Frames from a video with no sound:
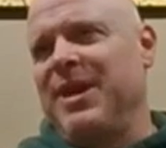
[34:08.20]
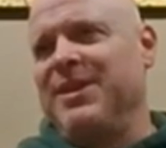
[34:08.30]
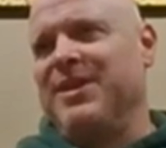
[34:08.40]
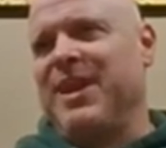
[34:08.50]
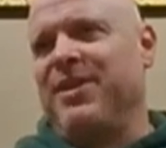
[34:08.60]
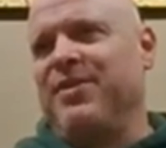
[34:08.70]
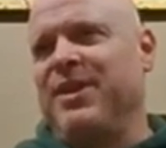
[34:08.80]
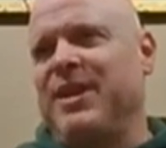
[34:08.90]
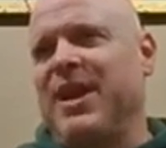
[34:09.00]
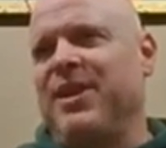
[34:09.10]
indicated
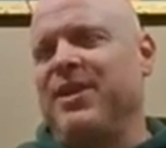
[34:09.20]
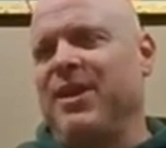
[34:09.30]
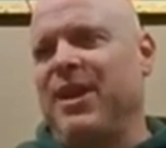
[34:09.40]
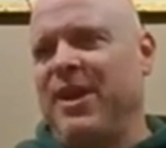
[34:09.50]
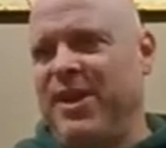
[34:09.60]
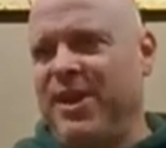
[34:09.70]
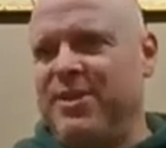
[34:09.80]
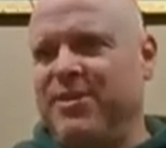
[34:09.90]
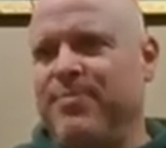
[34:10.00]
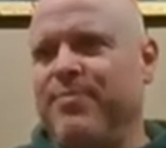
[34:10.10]
that he had a
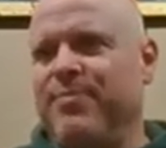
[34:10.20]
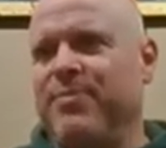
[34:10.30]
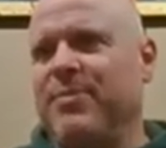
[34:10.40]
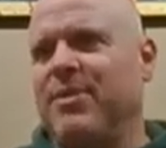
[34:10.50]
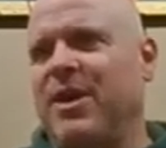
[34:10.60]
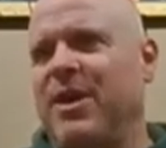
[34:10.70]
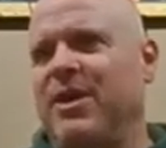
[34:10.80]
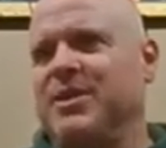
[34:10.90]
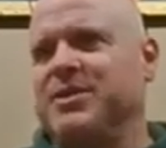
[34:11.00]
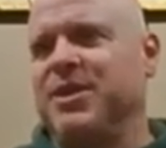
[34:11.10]
headache,
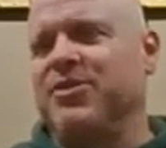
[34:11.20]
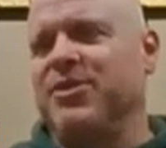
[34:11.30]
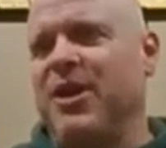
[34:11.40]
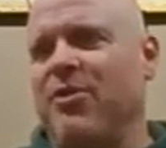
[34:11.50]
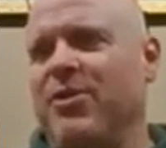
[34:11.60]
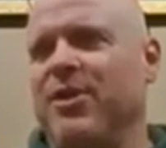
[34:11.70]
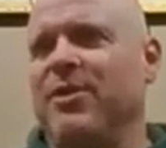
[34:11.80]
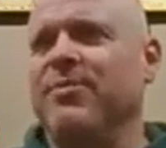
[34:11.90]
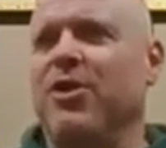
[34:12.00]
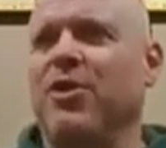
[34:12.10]
and he said to
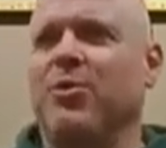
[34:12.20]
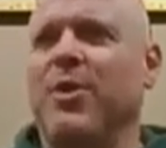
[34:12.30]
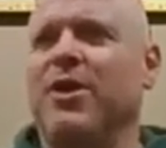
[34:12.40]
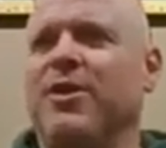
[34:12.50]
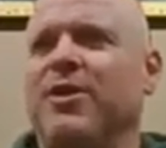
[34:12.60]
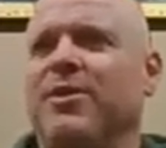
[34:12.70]
Narada, the only way I